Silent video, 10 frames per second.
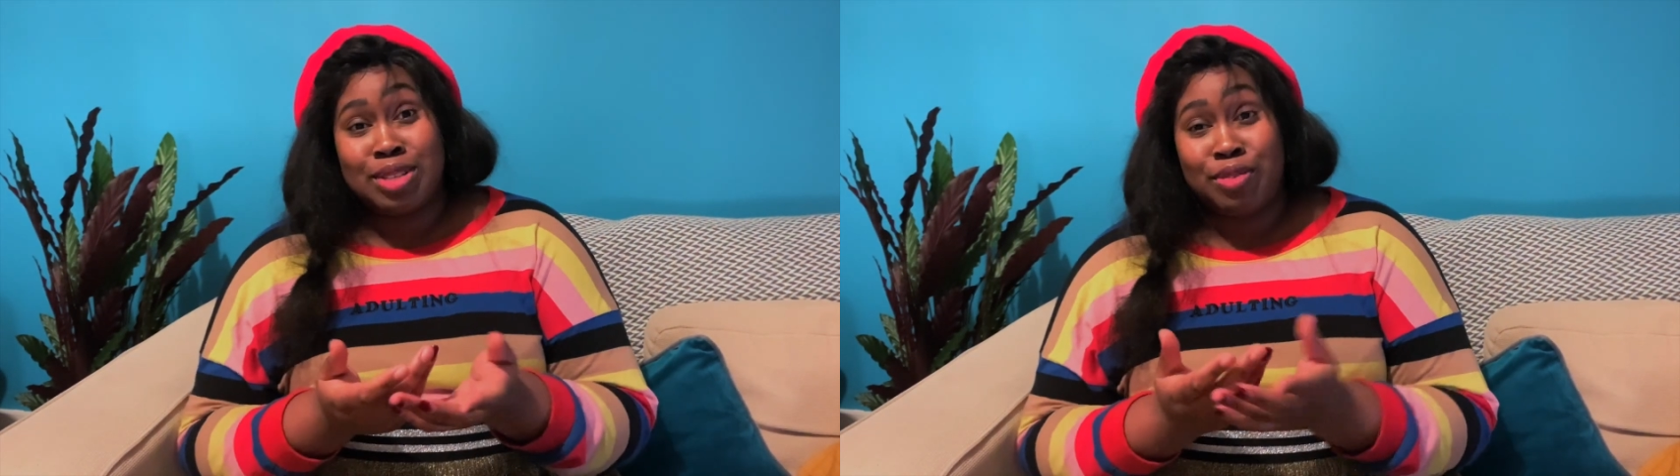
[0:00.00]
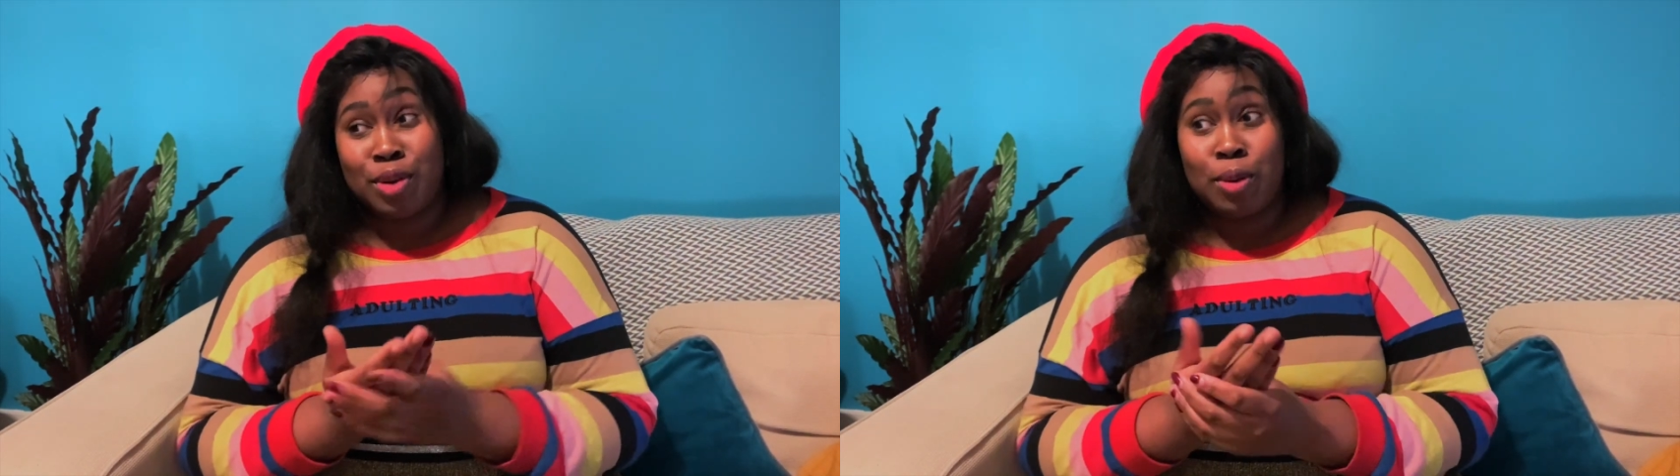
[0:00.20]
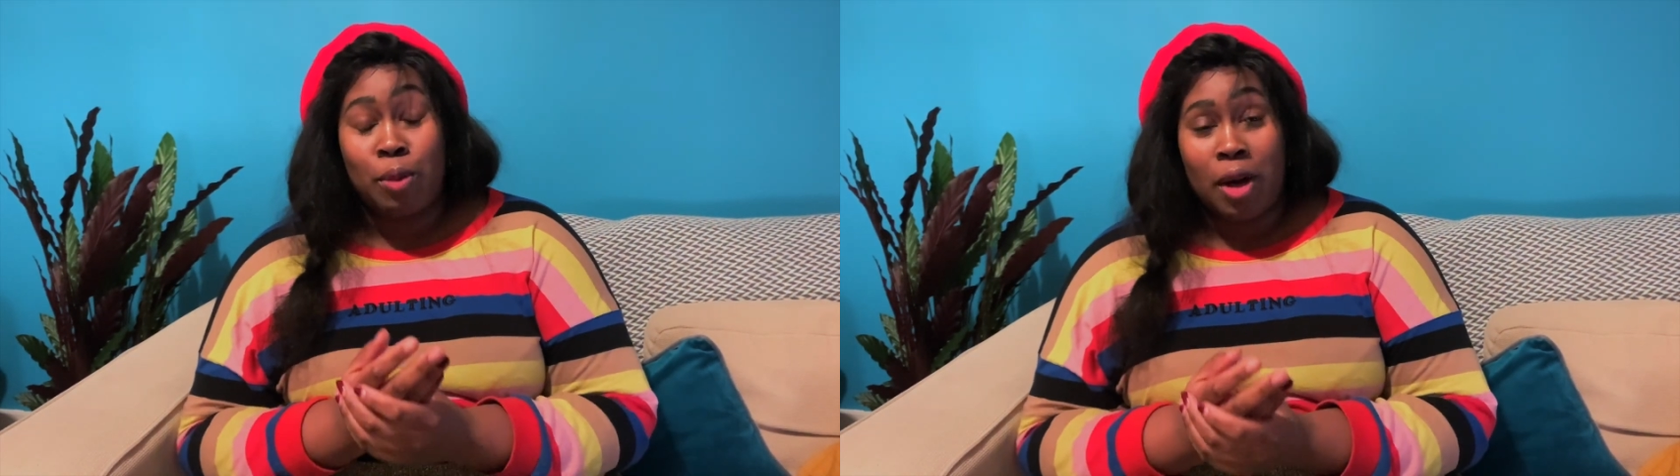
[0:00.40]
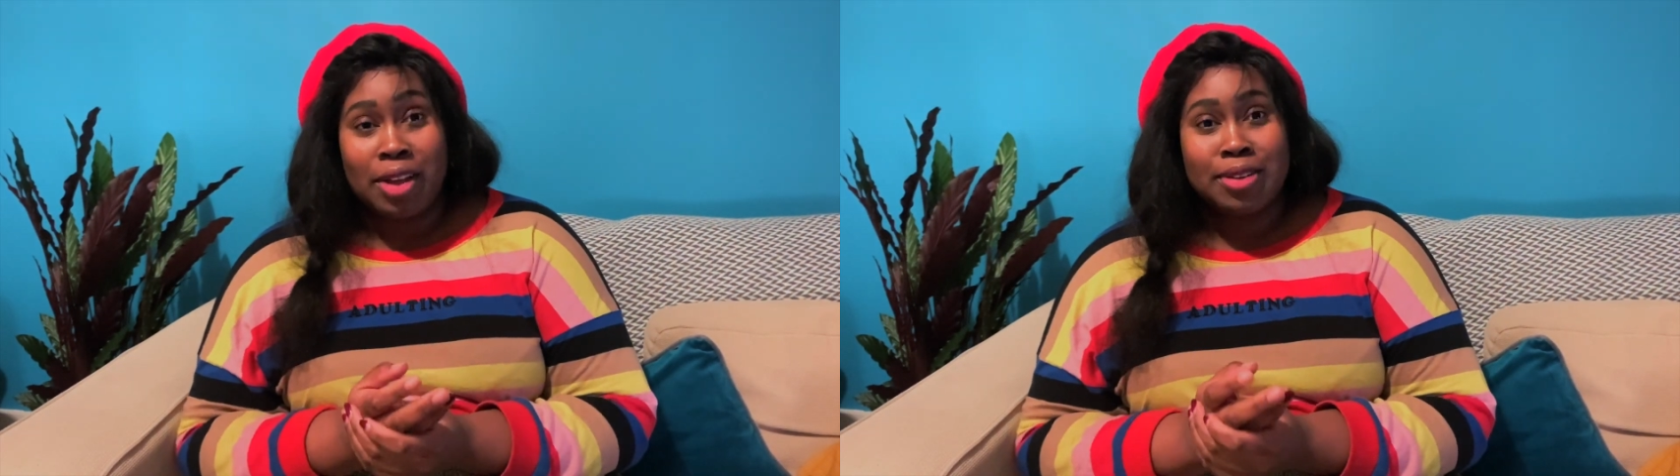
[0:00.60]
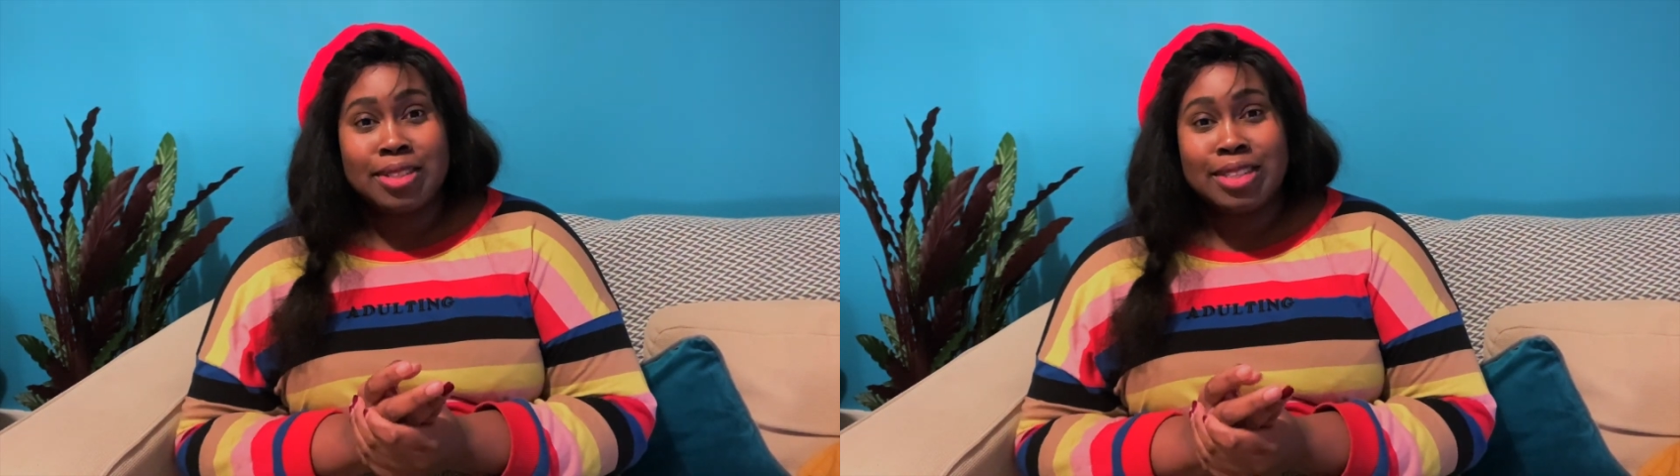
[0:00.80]
for a
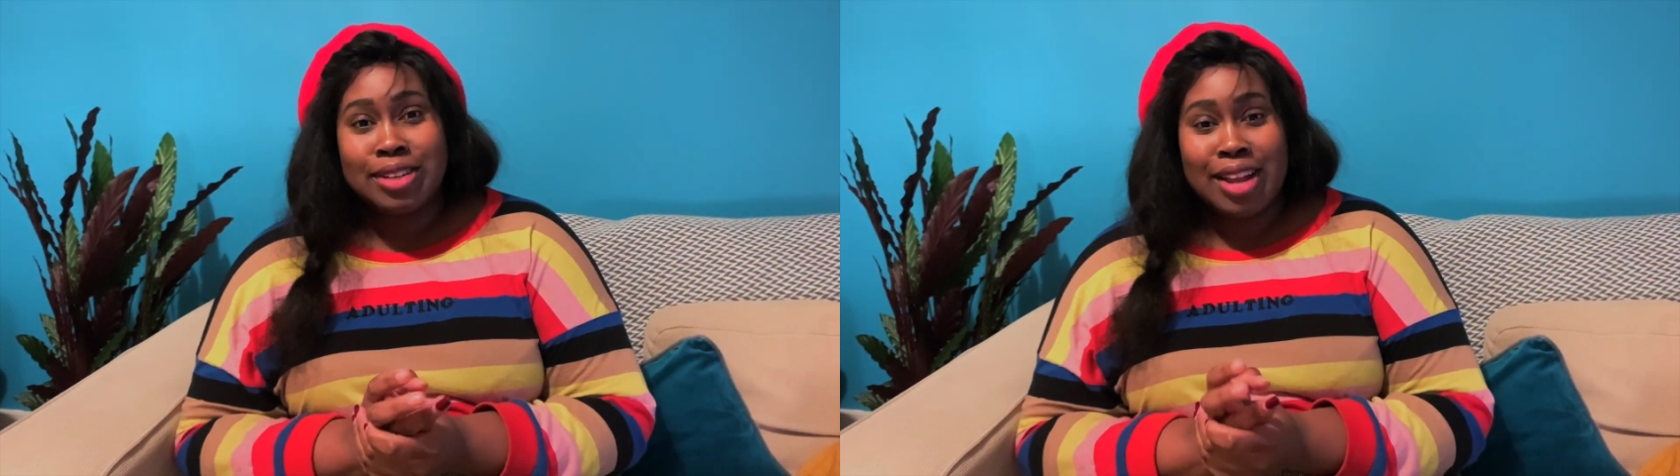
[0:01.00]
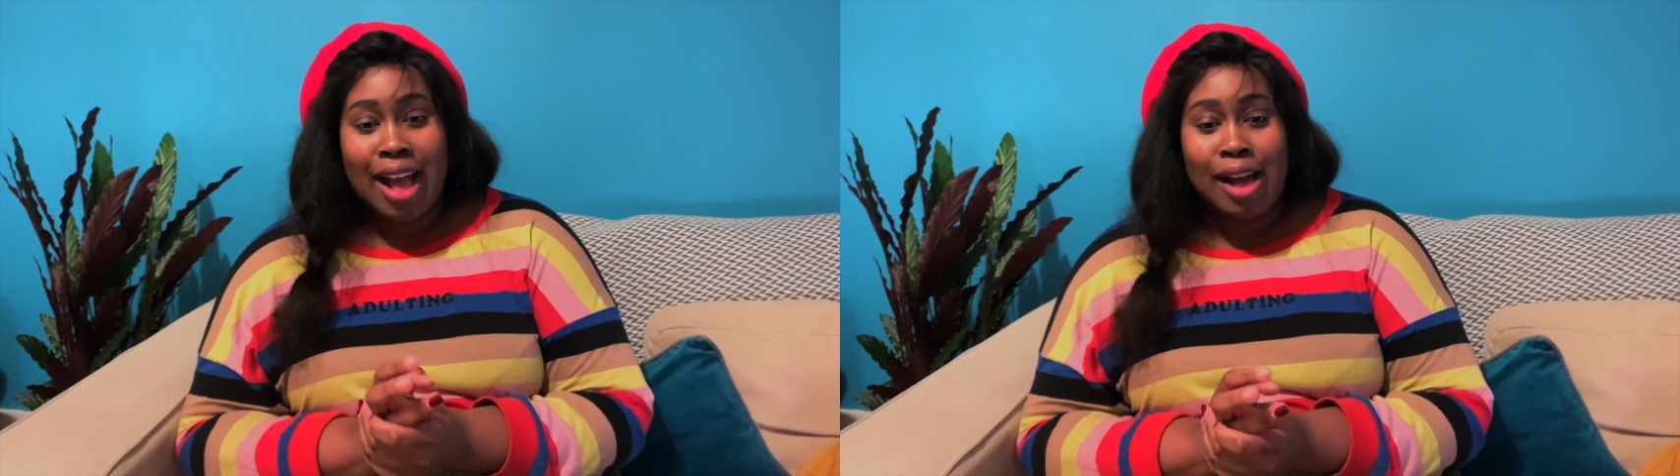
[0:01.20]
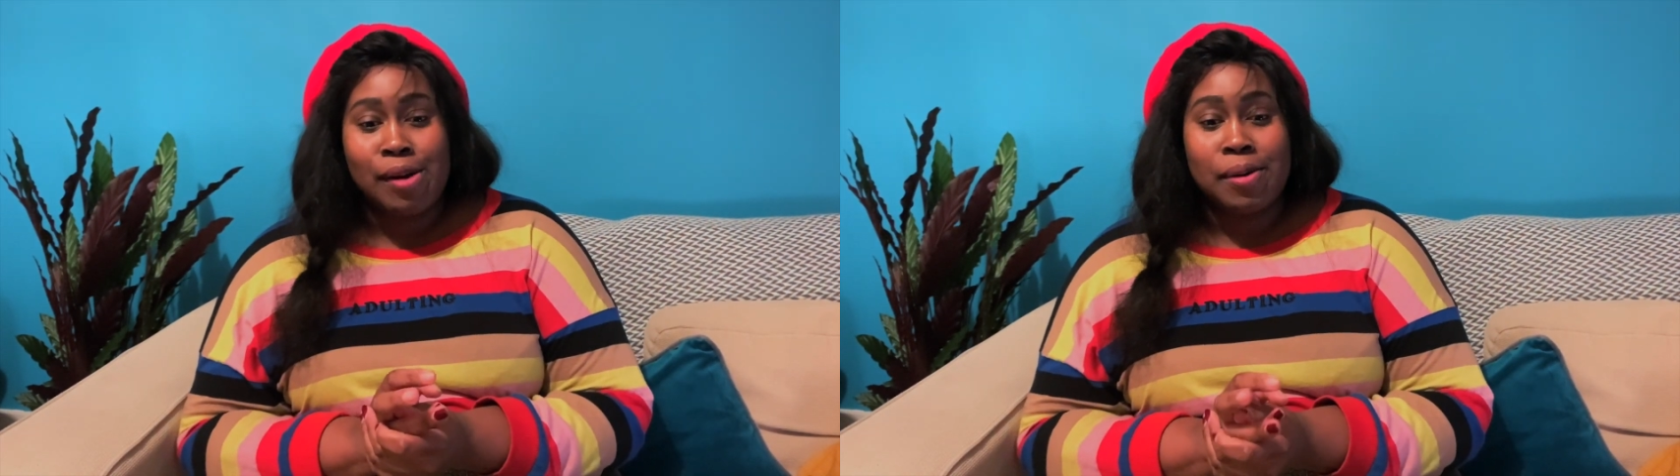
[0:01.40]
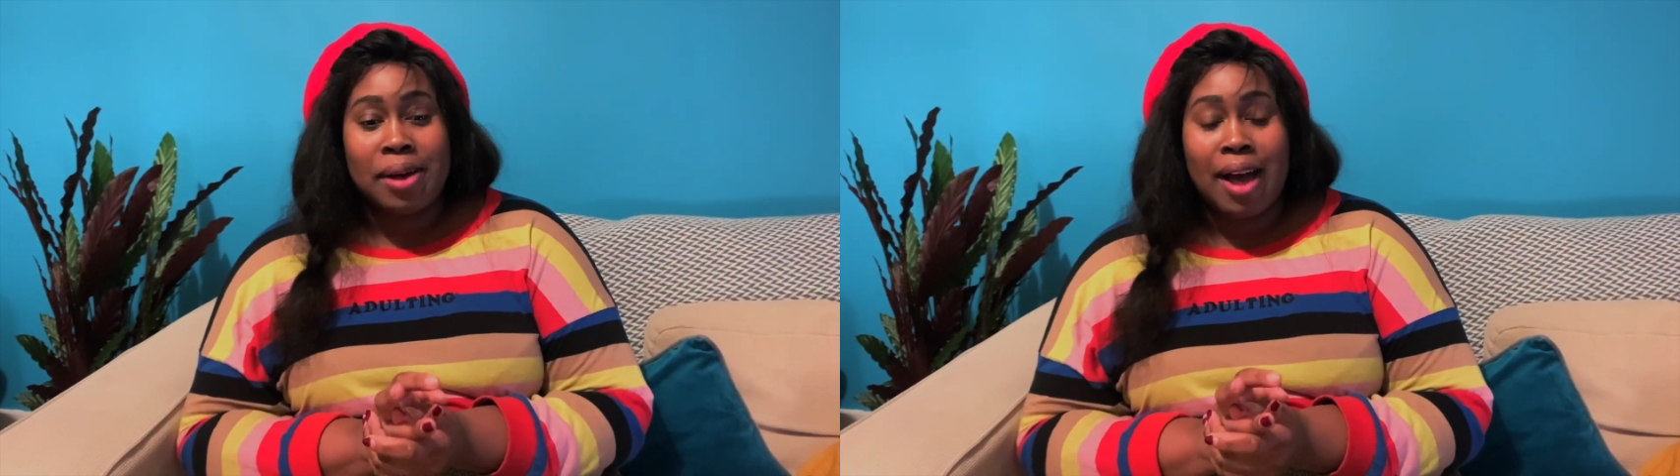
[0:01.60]
while now.